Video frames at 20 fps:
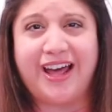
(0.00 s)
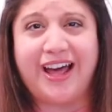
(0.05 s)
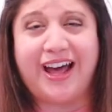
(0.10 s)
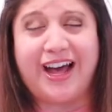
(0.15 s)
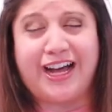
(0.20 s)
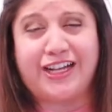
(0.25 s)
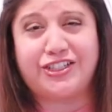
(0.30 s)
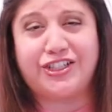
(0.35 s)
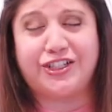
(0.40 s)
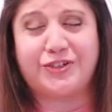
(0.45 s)

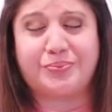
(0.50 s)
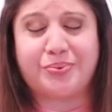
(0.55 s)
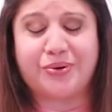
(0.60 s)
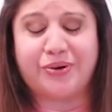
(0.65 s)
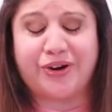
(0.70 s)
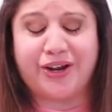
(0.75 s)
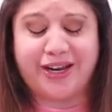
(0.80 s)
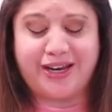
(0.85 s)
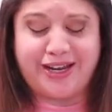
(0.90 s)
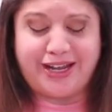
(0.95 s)
As you're
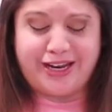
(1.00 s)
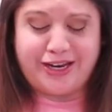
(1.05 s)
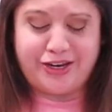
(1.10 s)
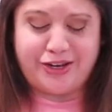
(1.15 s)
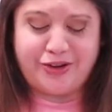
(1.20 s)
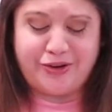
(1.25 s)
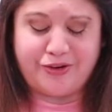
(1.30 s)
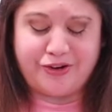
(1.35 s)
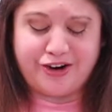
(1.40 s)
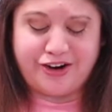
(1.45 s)
pouring in
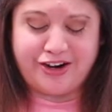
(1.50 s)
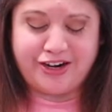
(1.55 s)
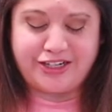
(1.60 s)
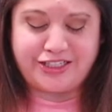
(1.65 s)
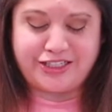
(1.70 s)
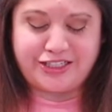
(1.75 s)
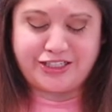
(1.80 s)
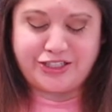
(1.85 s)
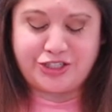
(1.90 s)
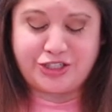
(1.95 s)

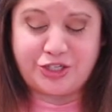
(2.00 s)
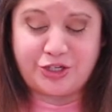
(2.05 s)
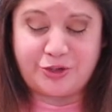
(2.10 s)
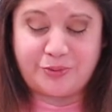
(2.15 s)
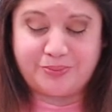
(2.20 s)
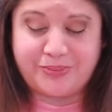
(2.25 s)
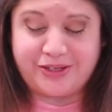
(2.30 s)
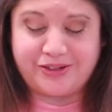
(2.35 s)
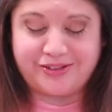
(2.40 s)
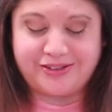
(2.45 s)
your 2
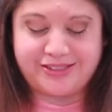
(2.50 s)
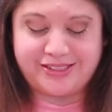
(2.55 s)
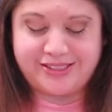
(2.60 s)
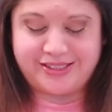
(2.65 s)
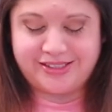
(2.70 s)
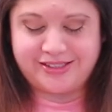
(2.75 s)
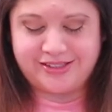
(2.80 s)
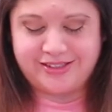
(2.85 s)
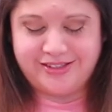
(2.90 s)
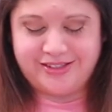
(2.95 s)

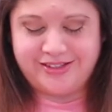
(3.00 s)
milks.